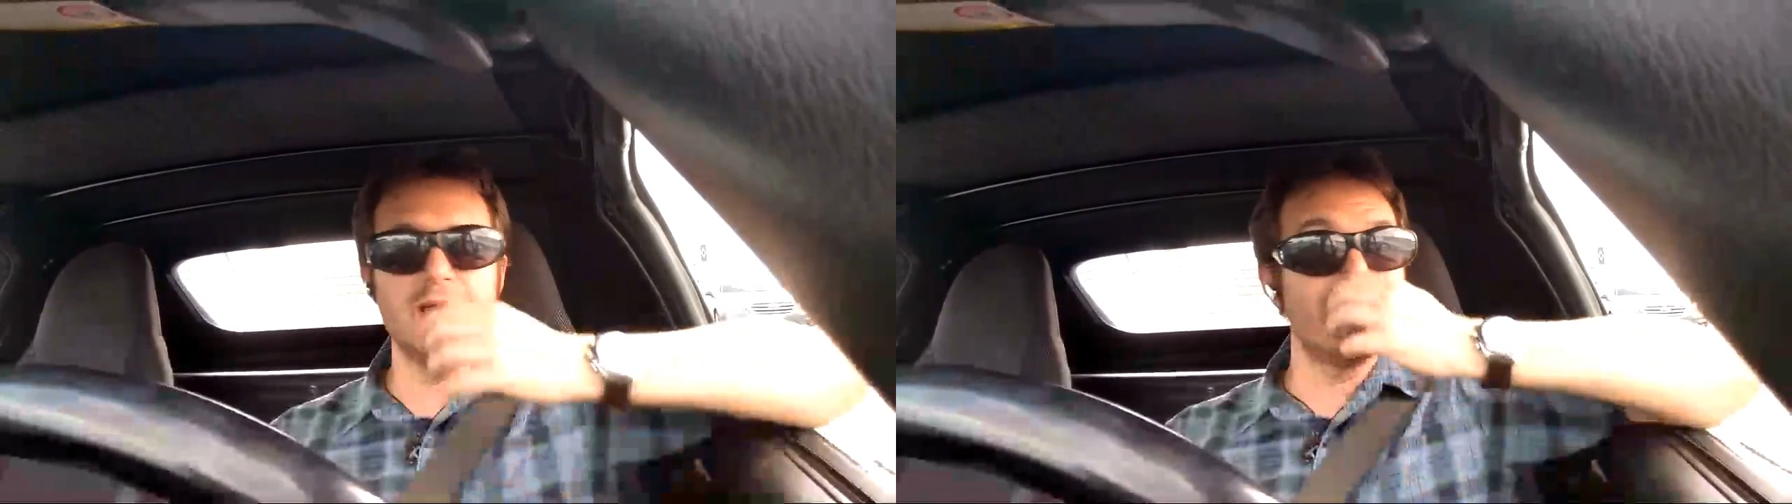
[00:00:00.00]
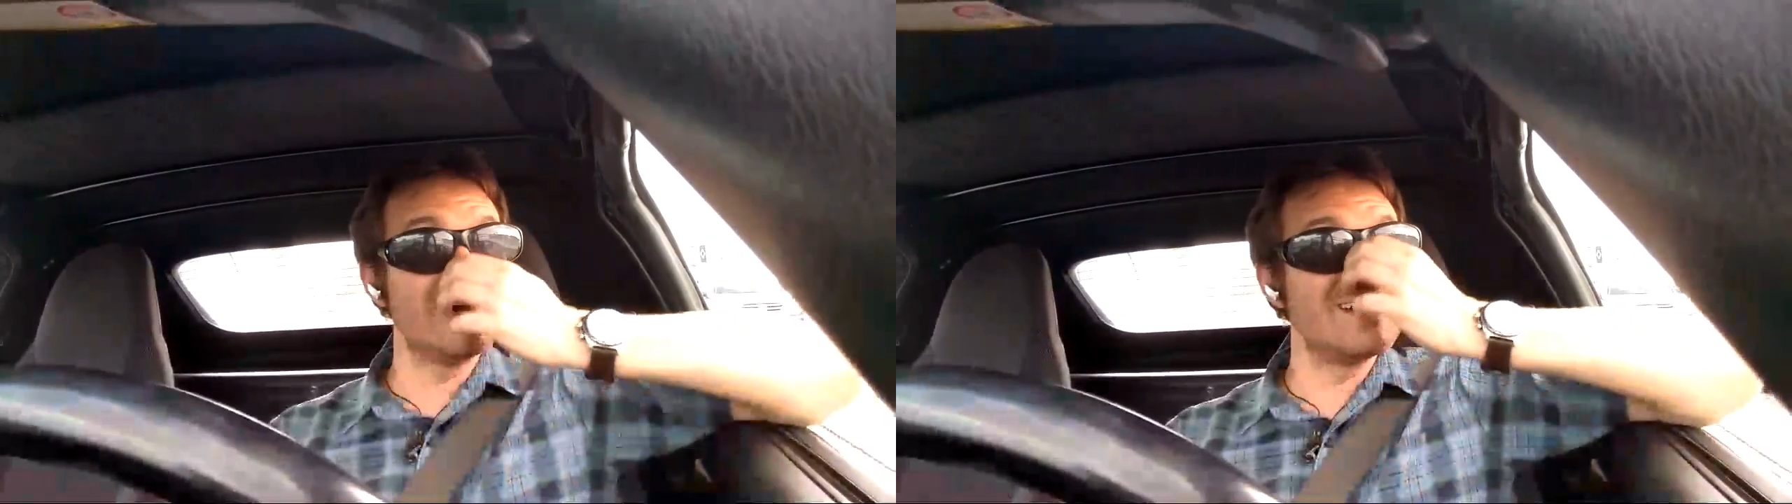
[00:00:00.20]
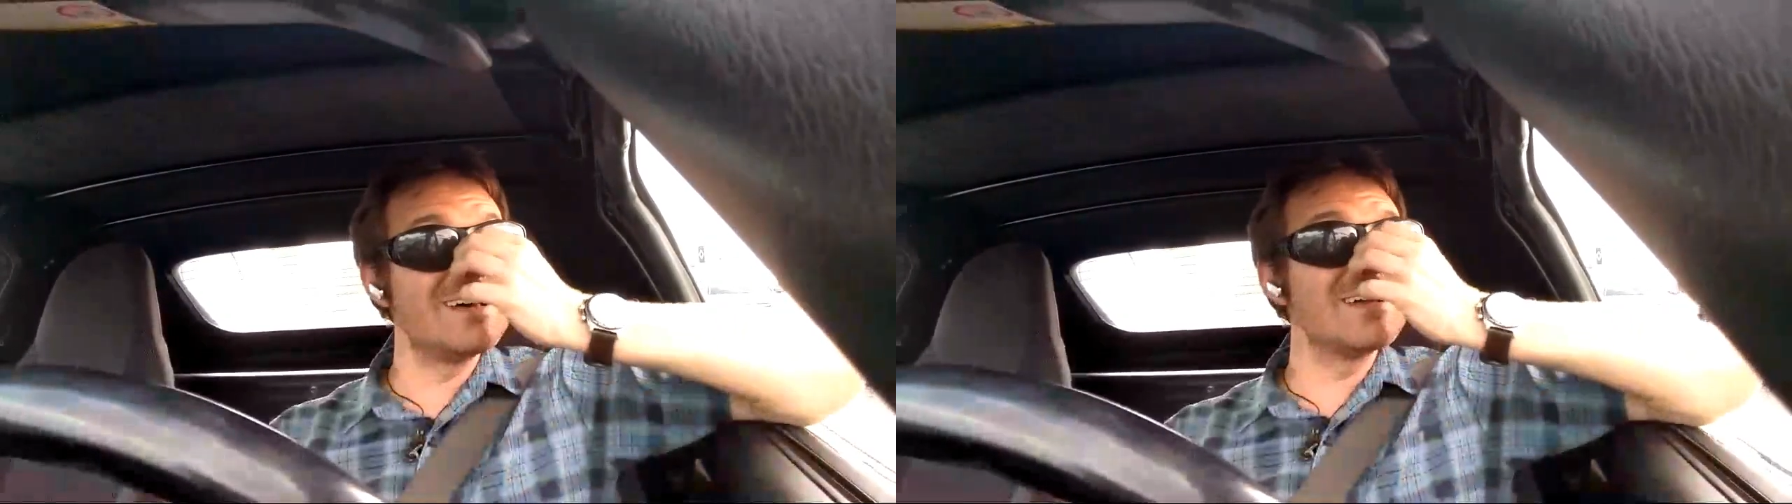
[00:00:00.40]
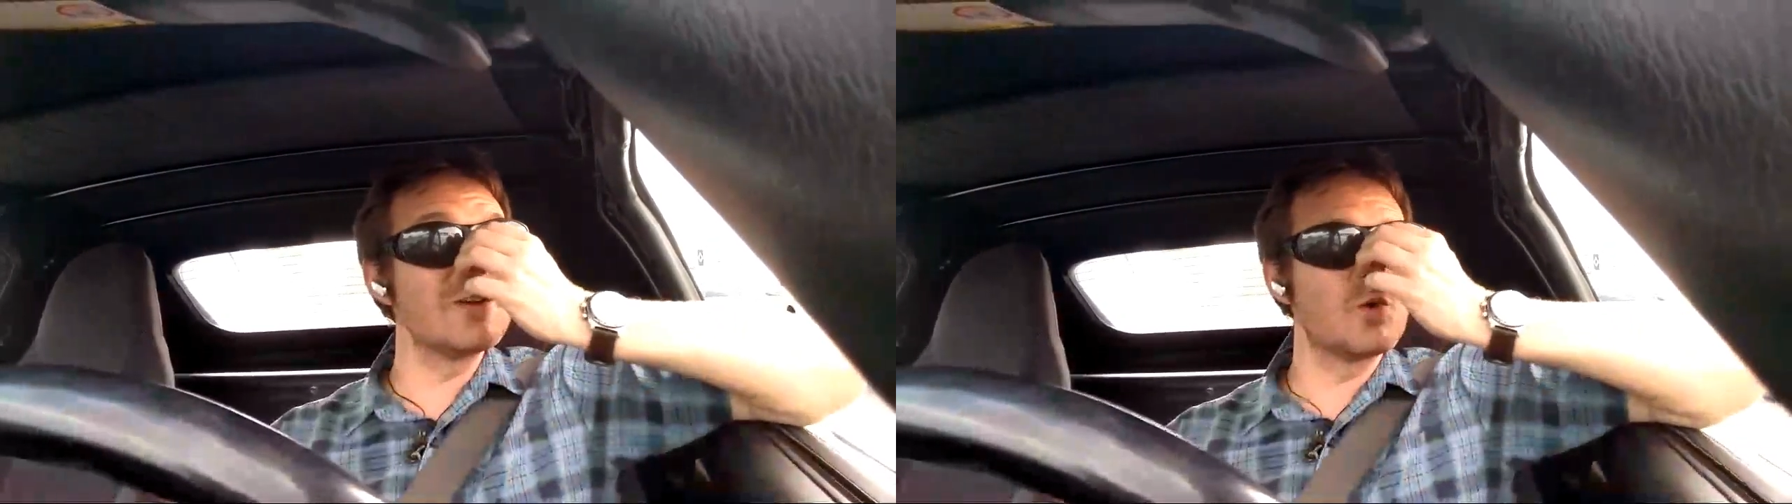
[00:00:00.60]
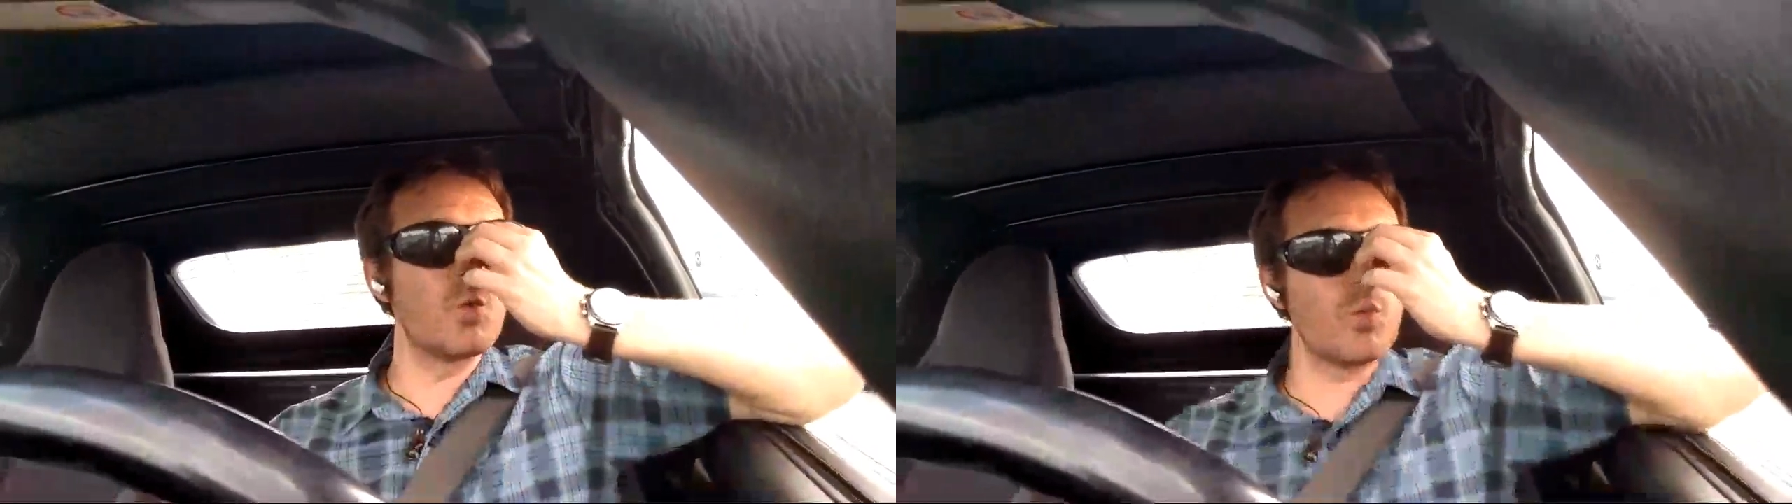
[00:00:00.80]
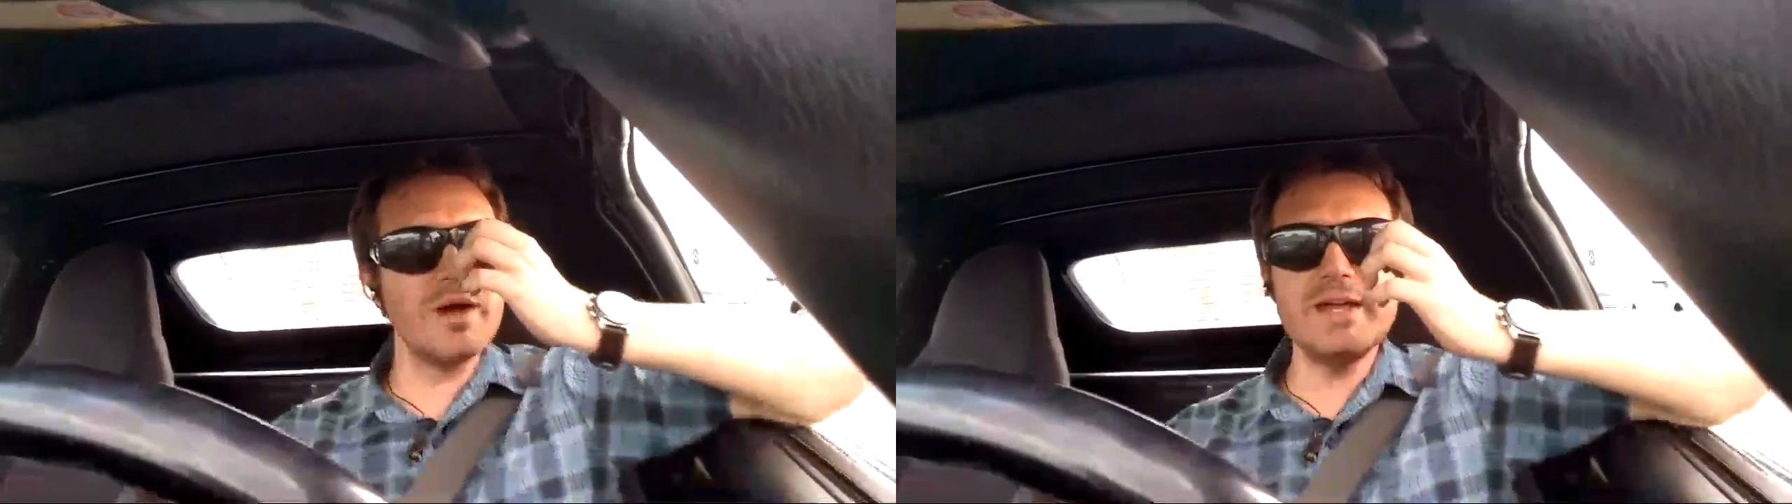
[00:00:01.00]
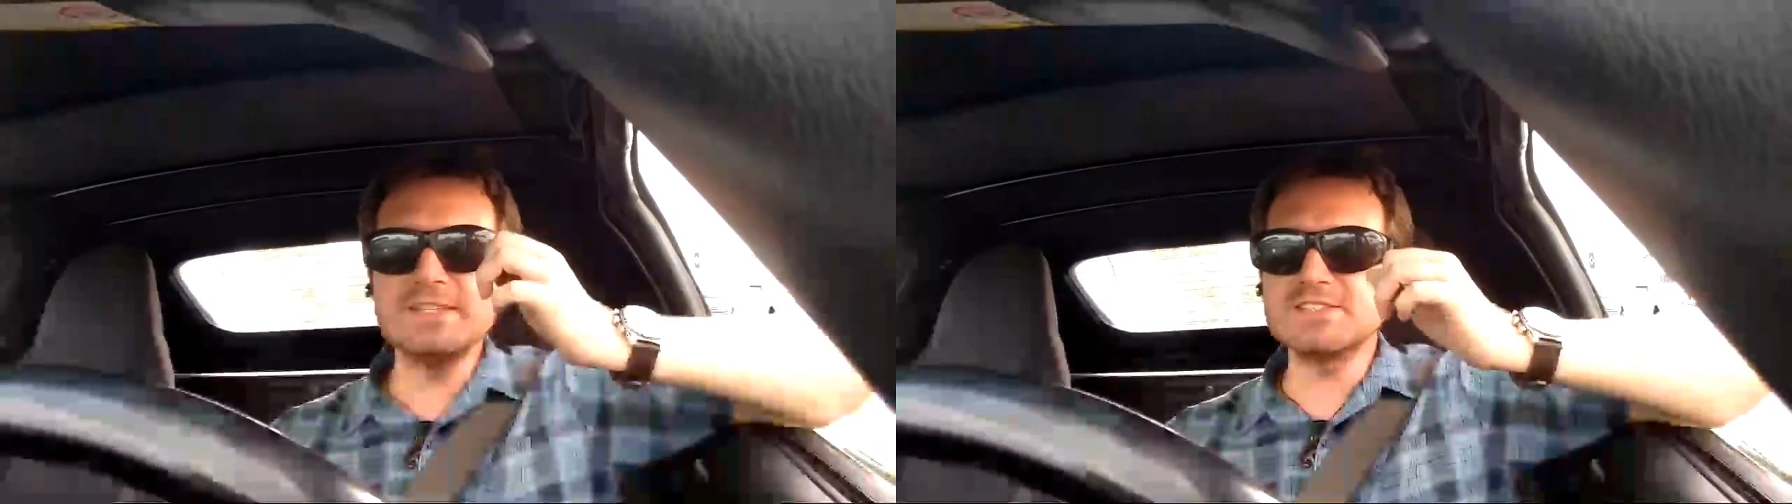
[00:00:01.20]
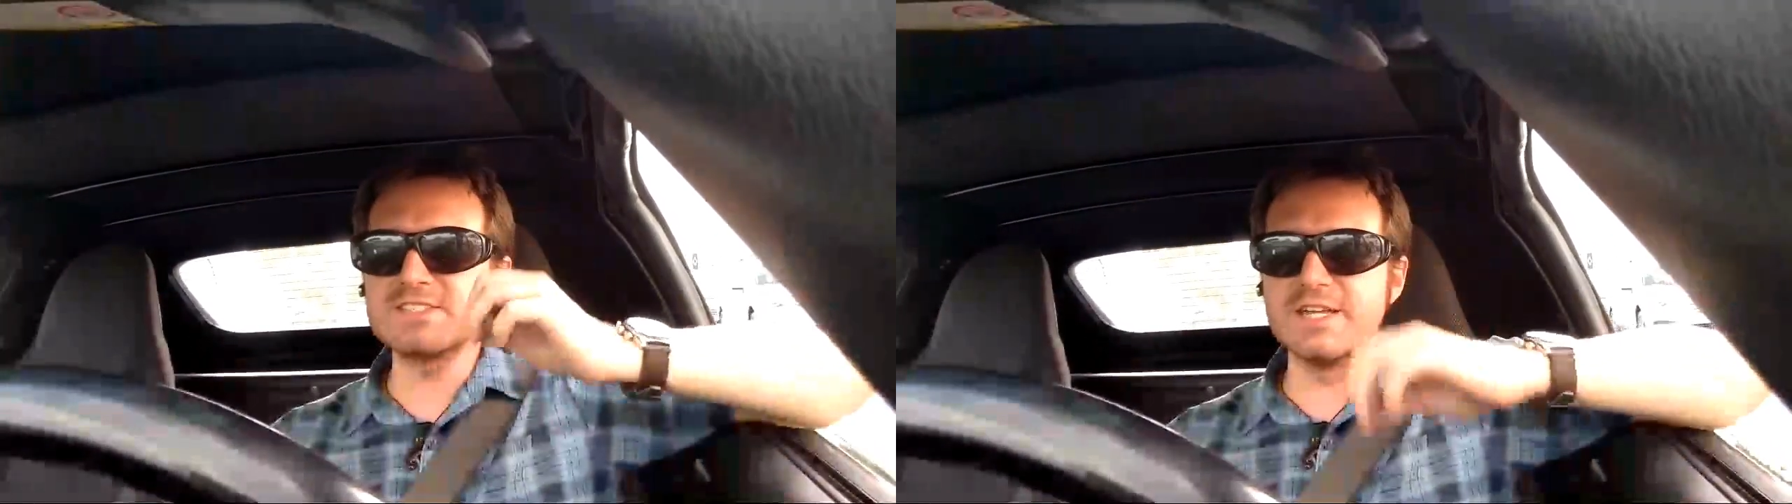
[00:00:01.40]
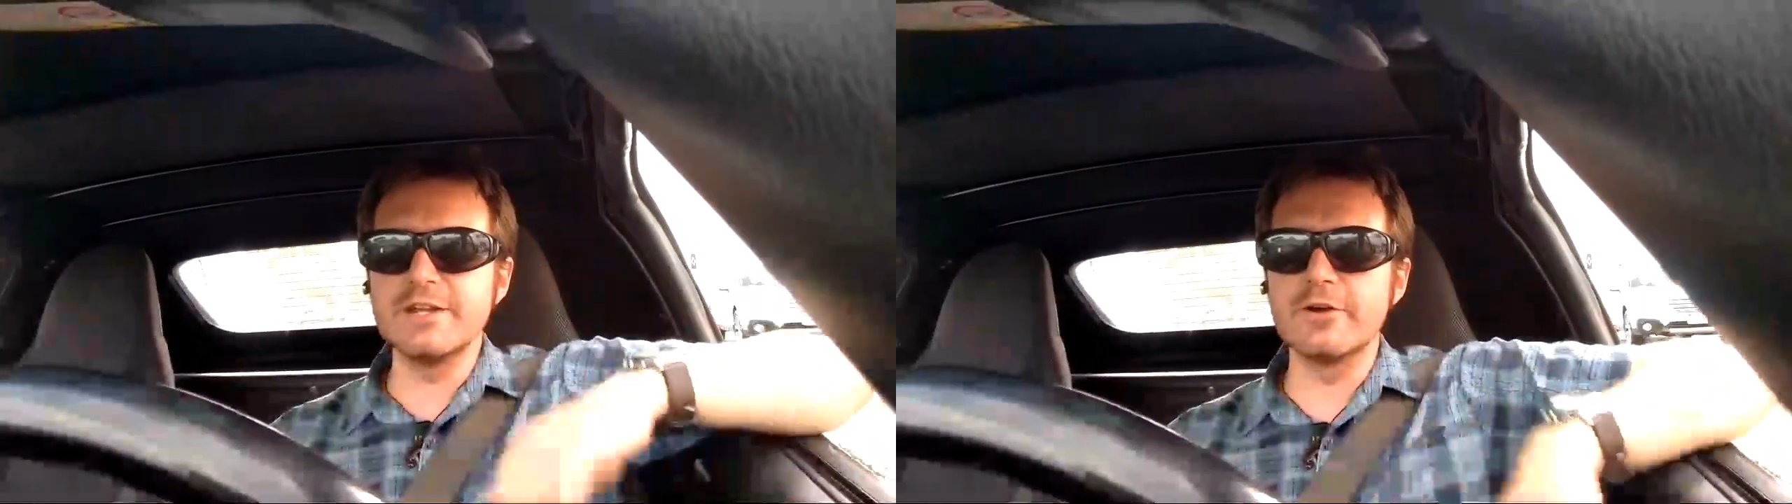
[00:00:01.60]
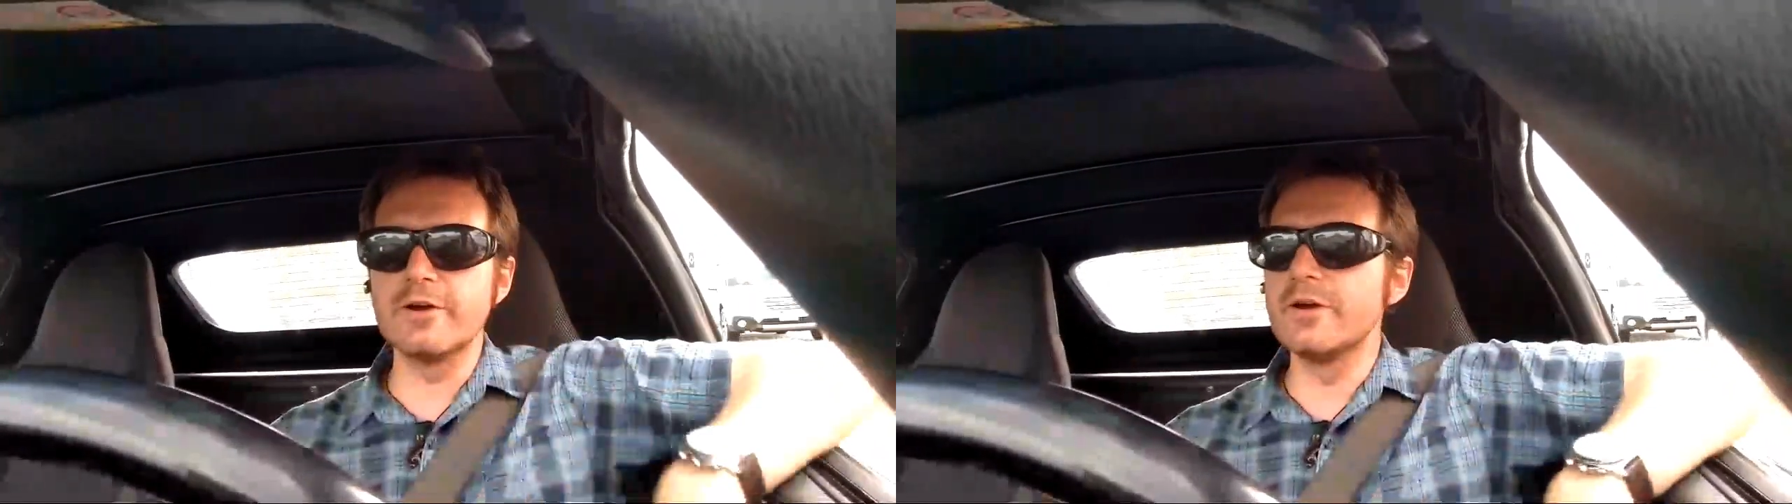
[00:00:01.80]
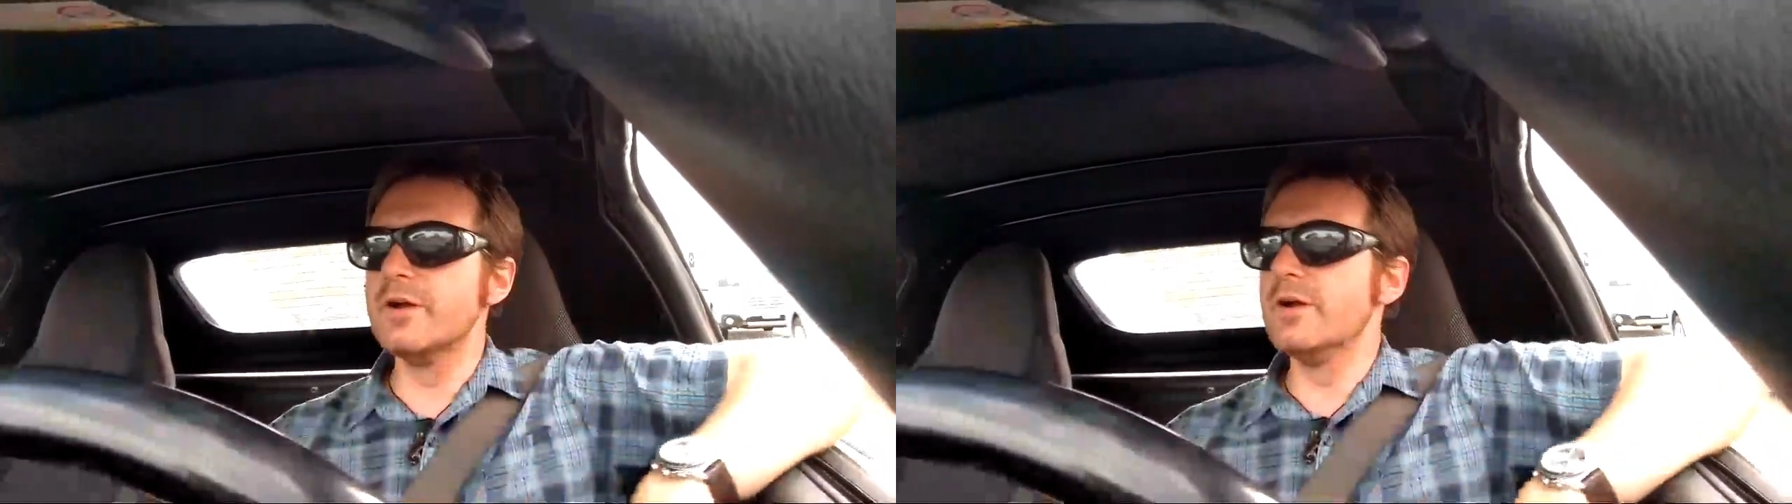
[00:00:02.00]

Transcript: and great singer,